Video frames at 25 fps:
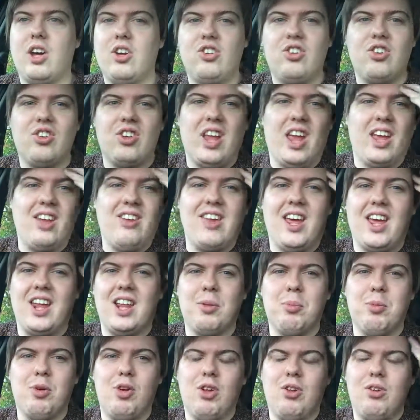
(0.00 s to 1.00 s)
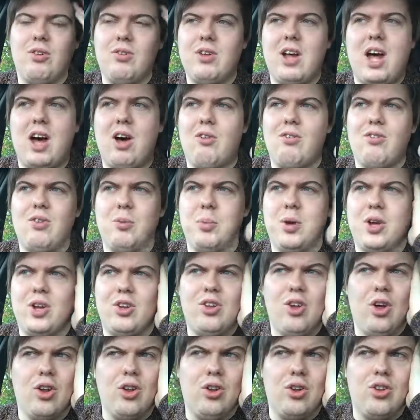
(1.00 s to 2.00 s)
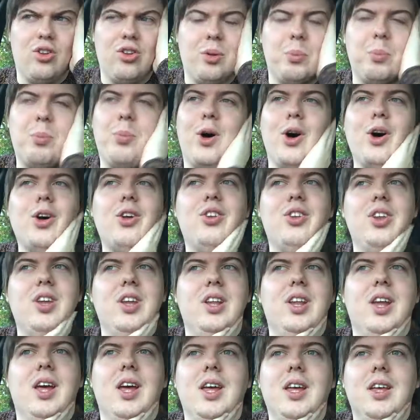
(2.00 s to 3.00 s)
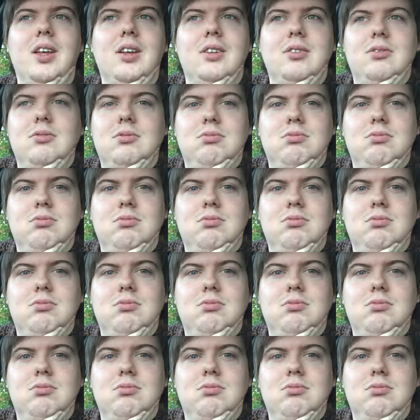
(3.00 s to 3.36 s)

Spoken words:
just take them all out for McDonald's on Boxing Day.